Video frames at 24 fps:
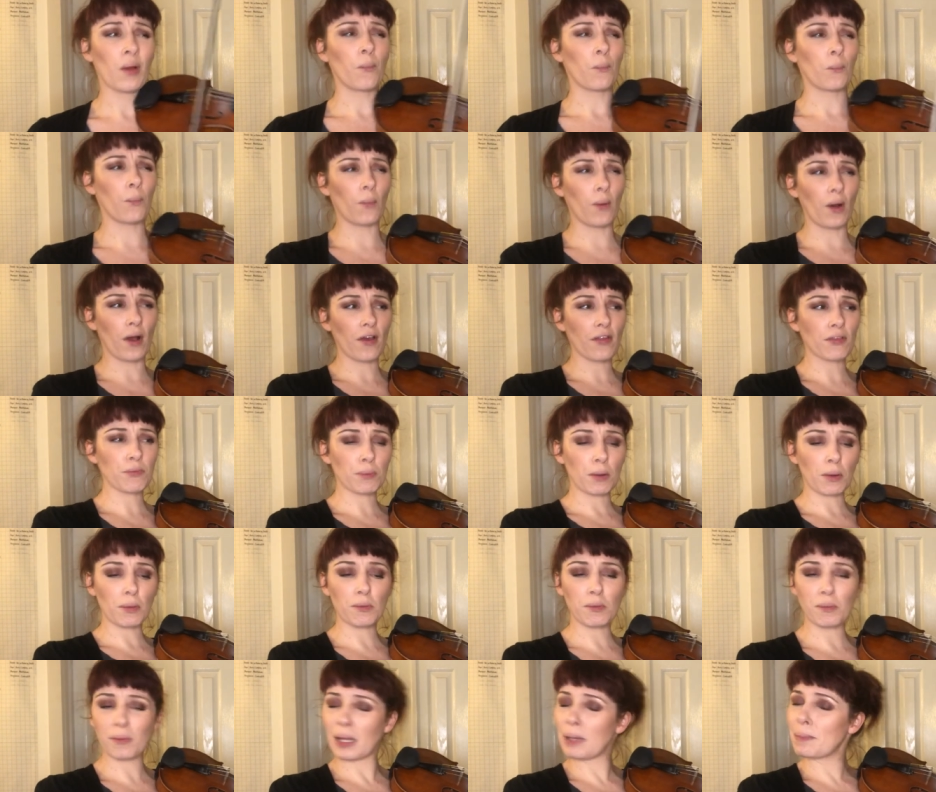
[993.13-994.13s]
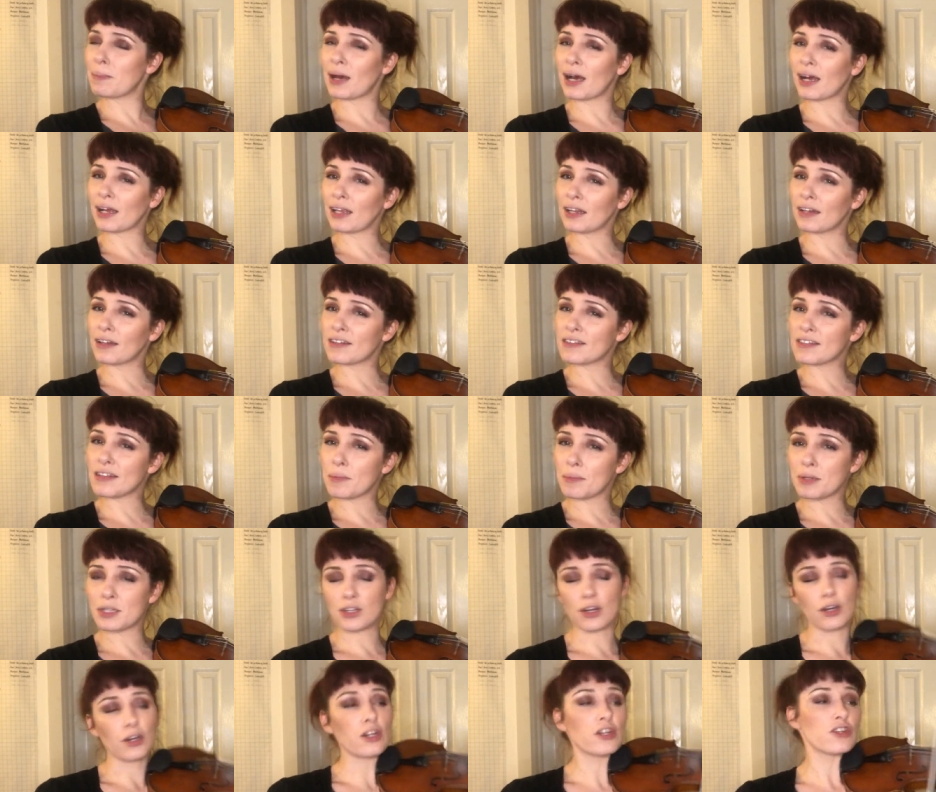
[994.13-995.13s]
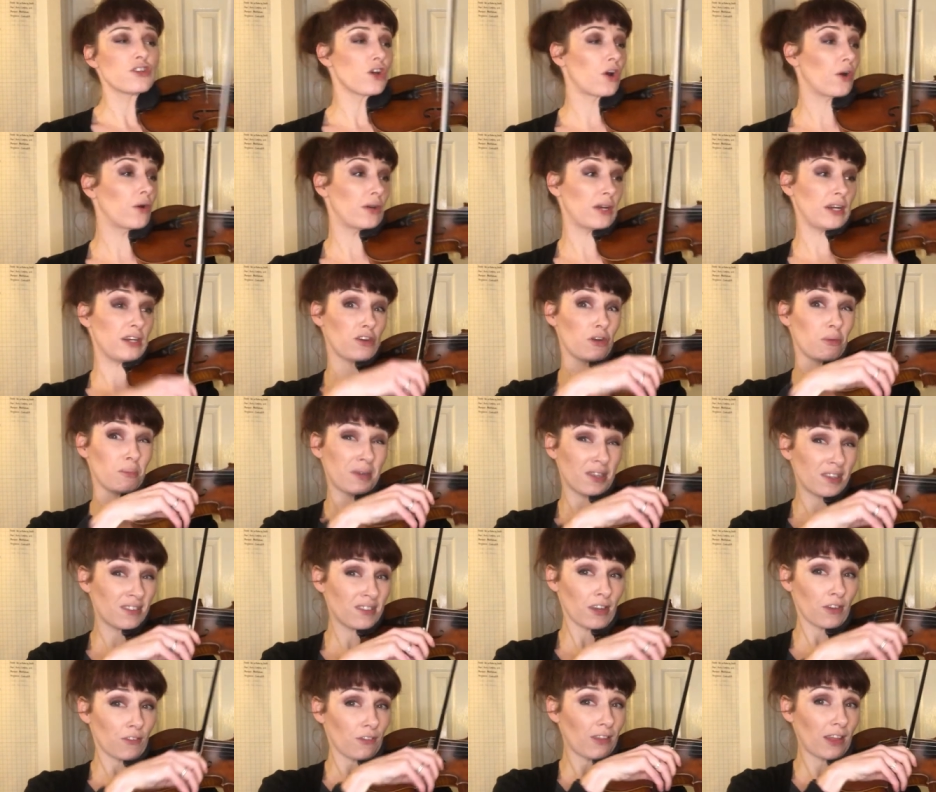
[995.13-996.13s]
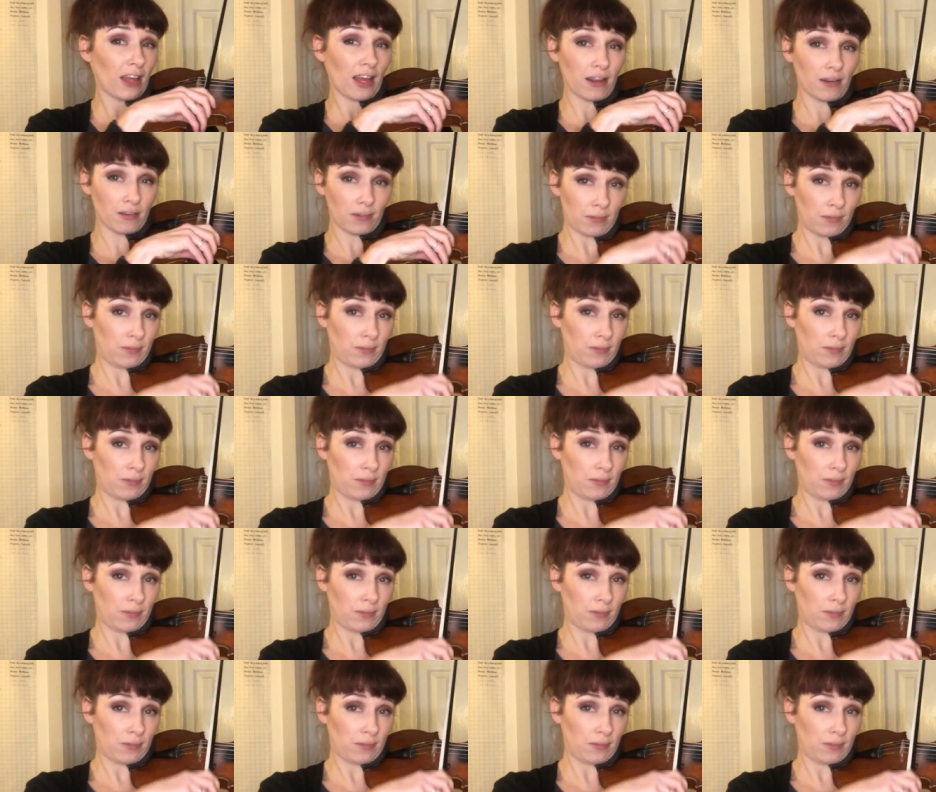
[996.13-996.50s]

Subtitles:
Worth probably marking the semitone and toning your music for that.